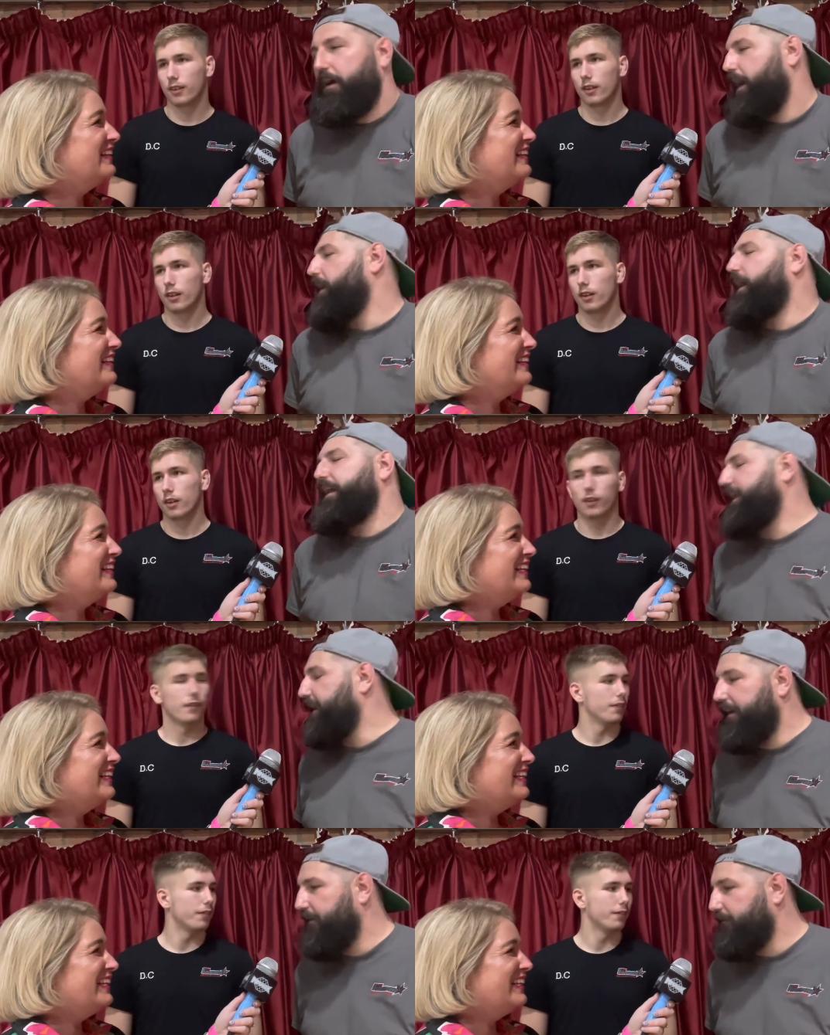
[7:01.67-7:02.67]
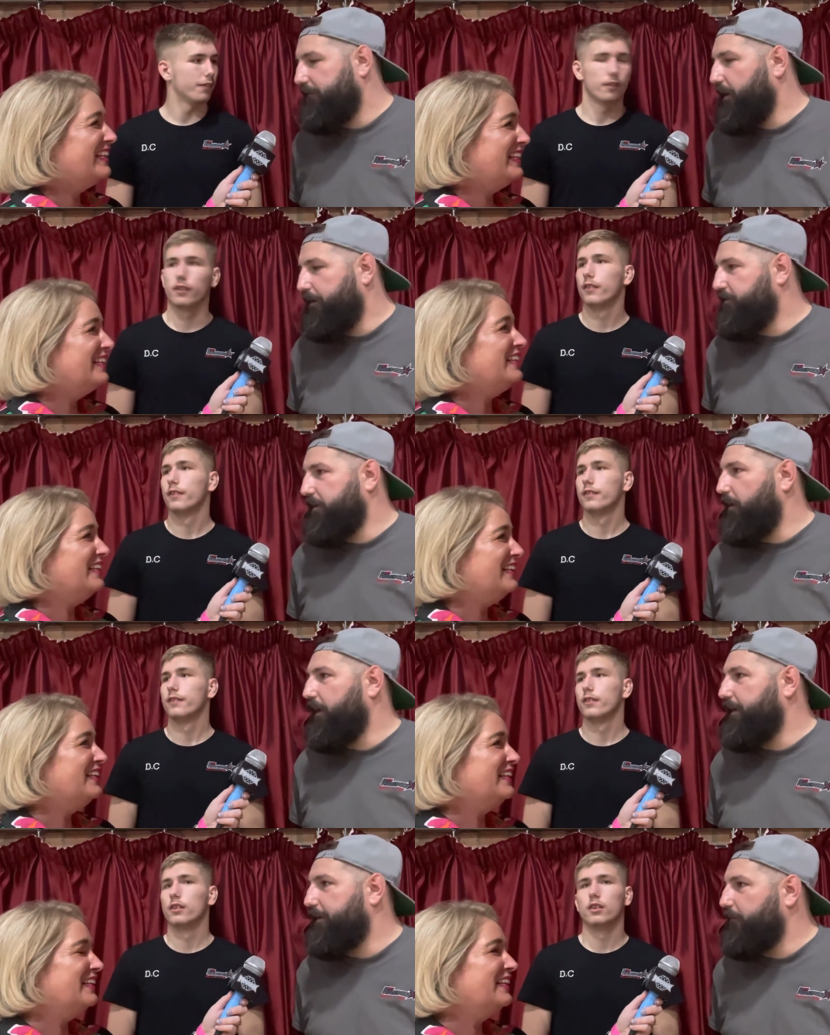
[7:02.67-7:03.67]
Speaker 1: an idea, you know, that's in our head
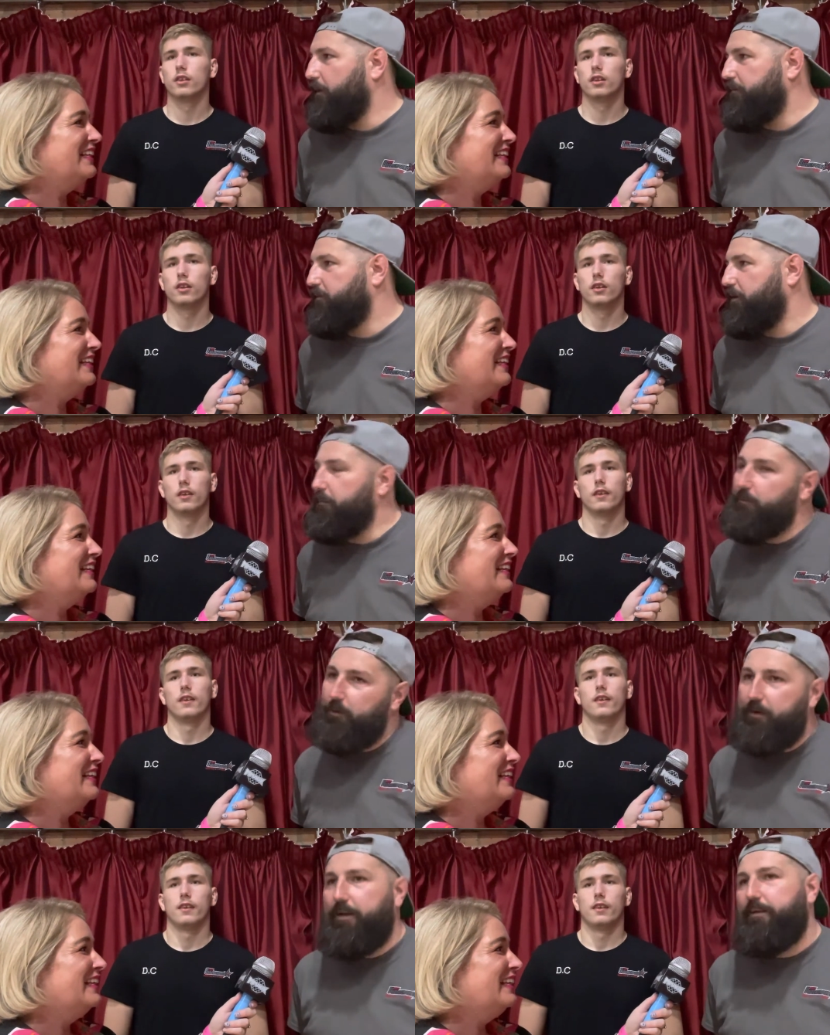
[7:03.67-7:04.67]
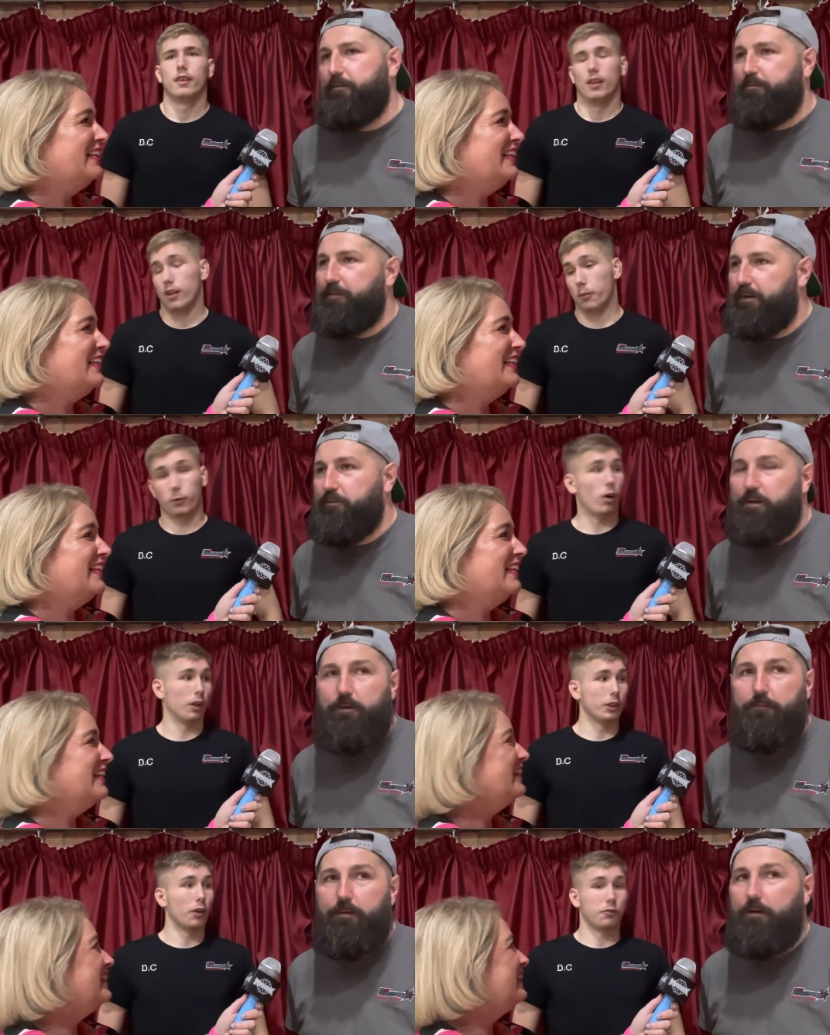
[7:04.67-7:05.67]
at the moment. So we've been looking at different things. so
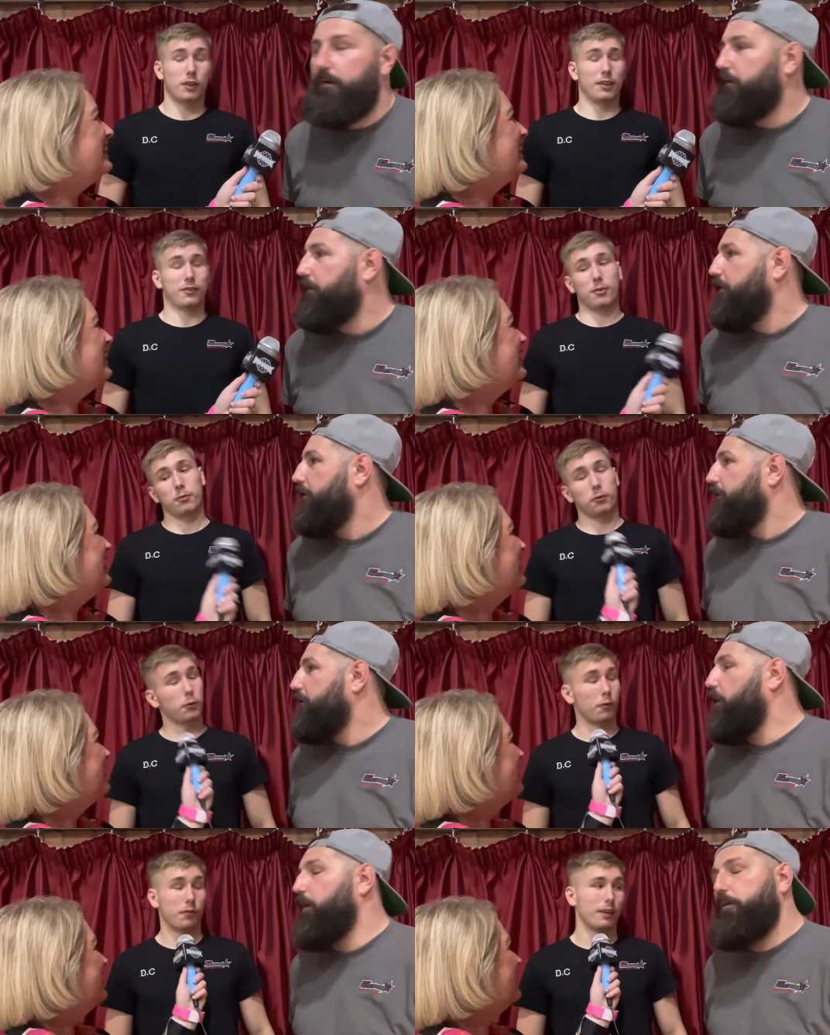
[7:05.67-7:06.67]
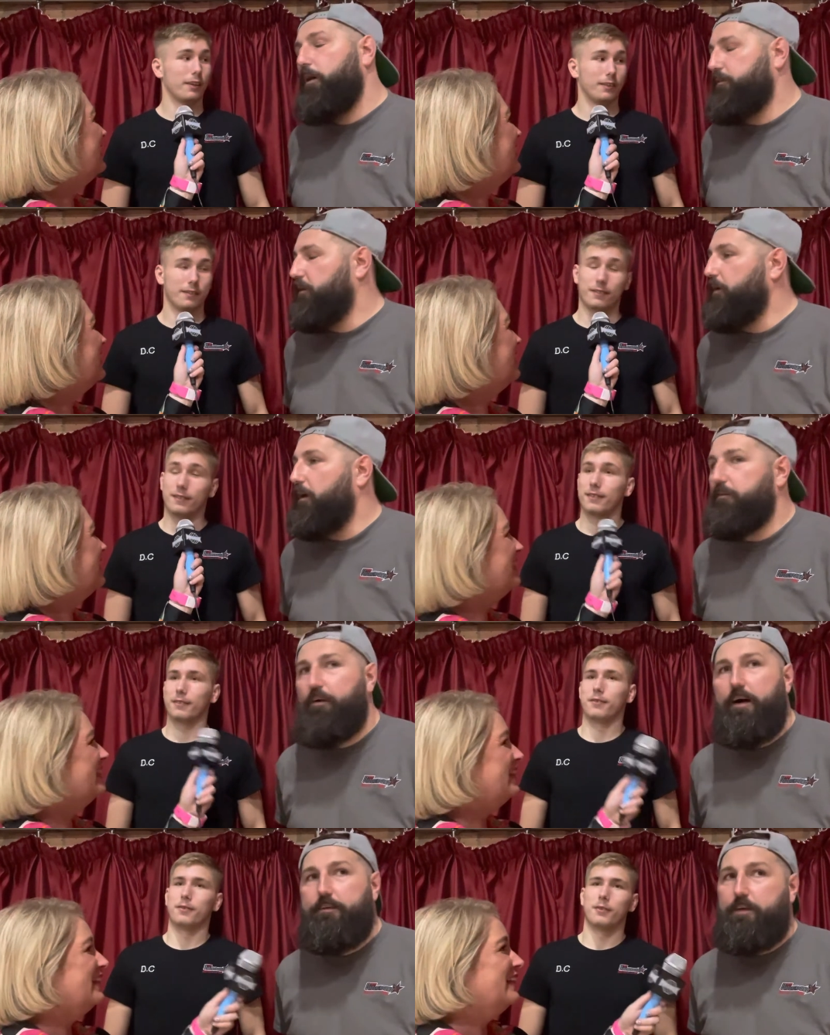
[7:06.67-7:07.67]
young fighters coming through, got through. young
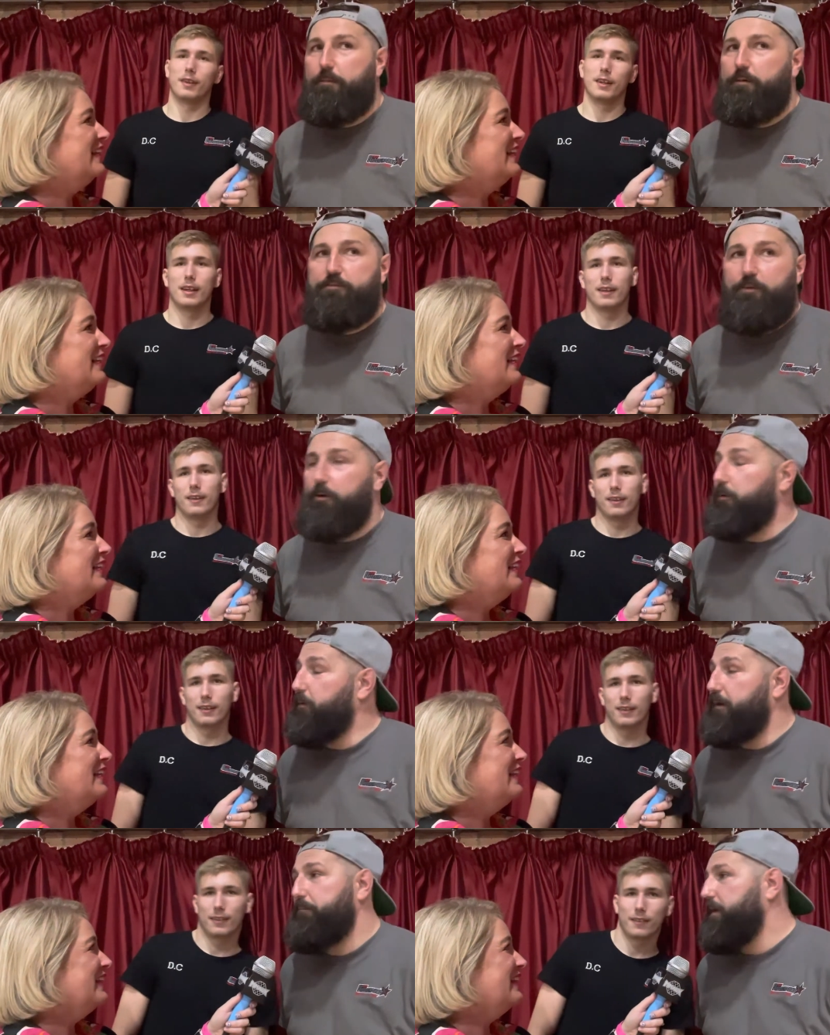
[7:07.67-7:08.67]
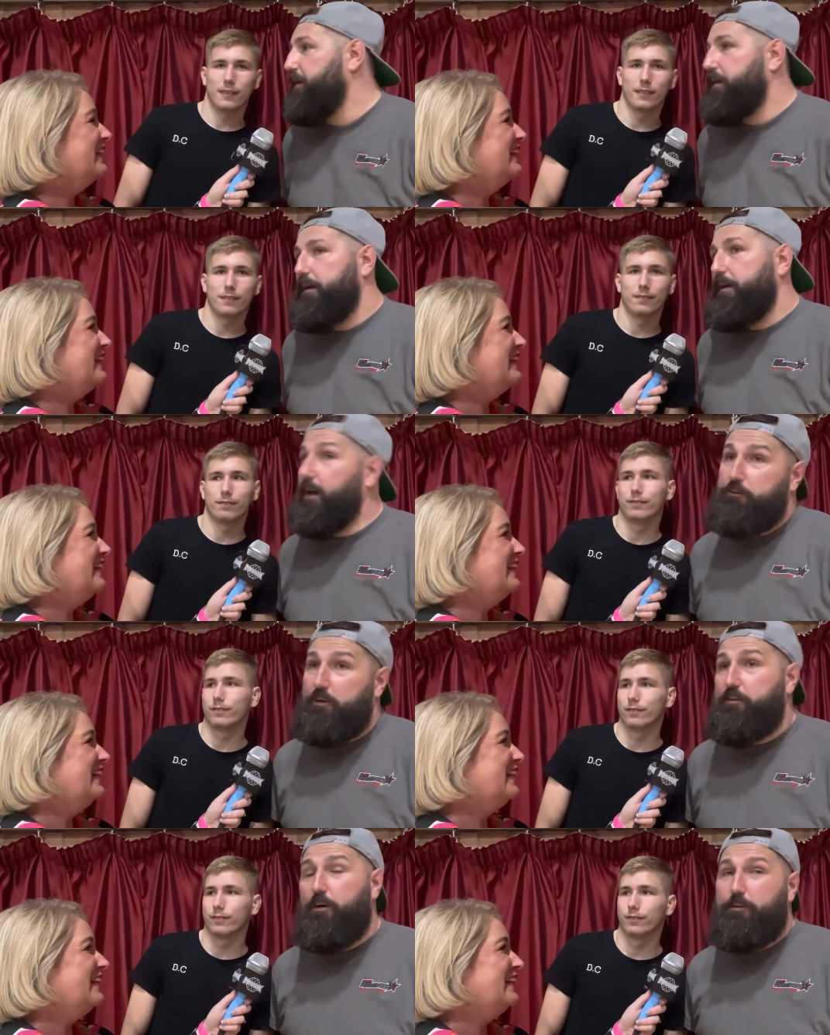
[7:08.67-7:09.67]
fighters coming through, and as you can
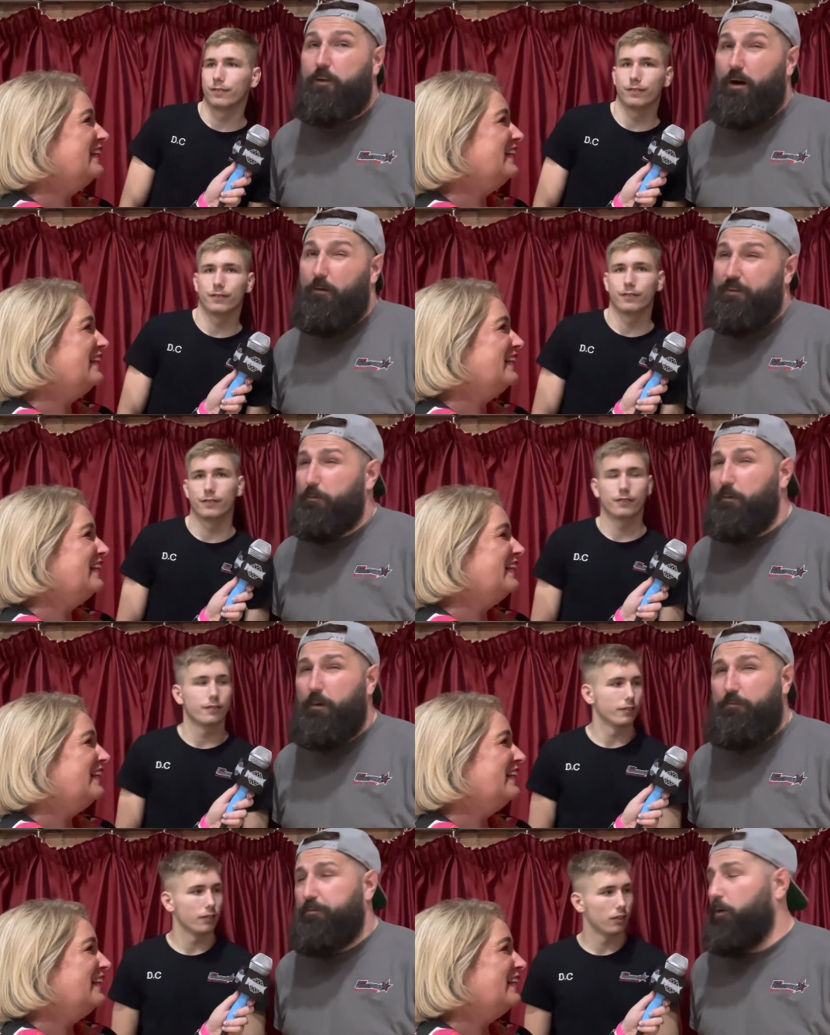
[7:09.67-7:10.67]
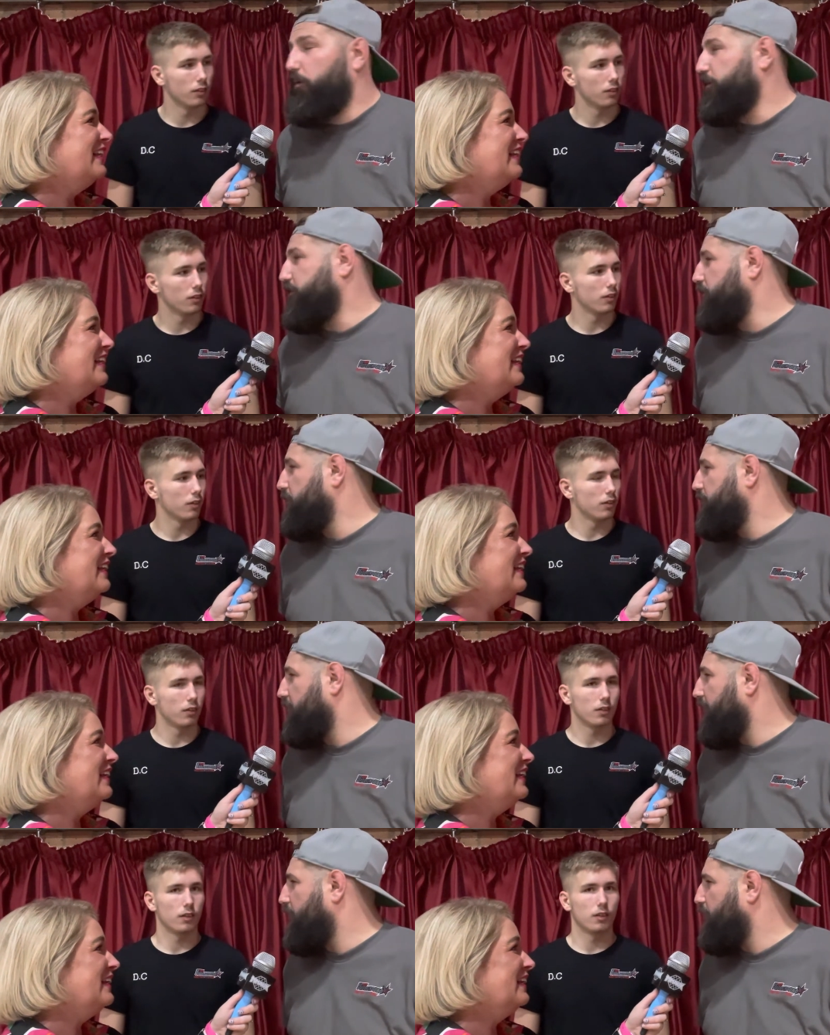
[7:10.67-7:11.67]
tell tonight, I think we went four and two tonight,
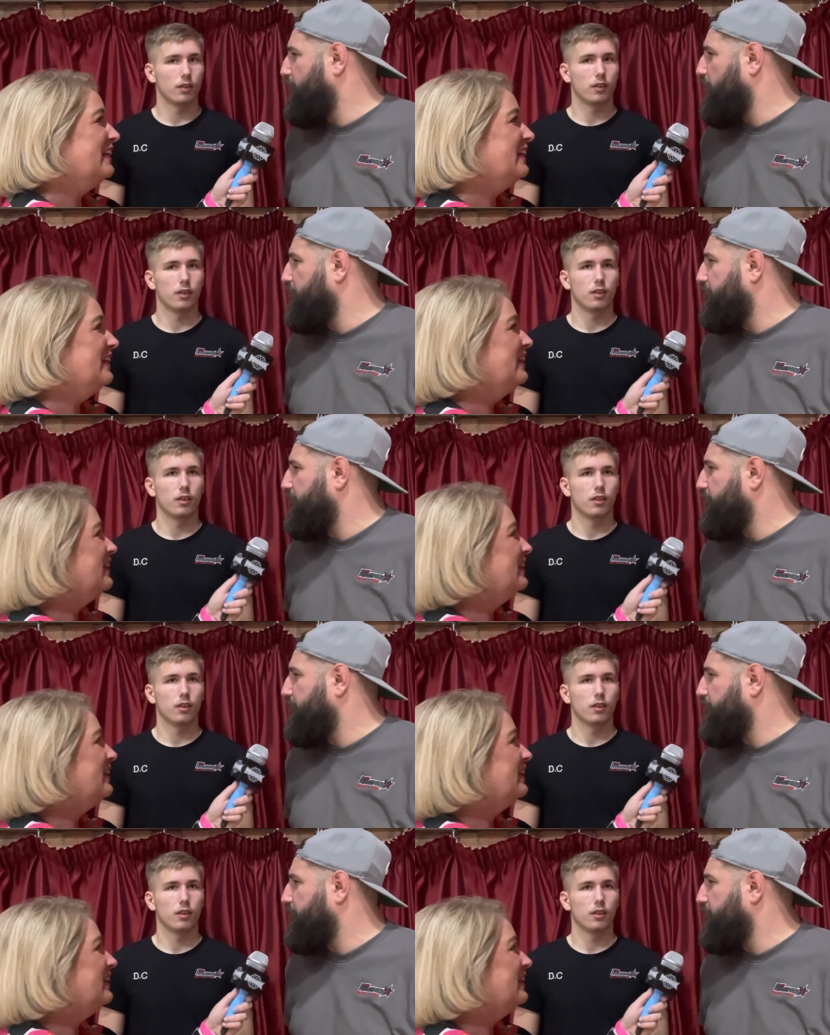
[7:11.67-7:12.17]
or four and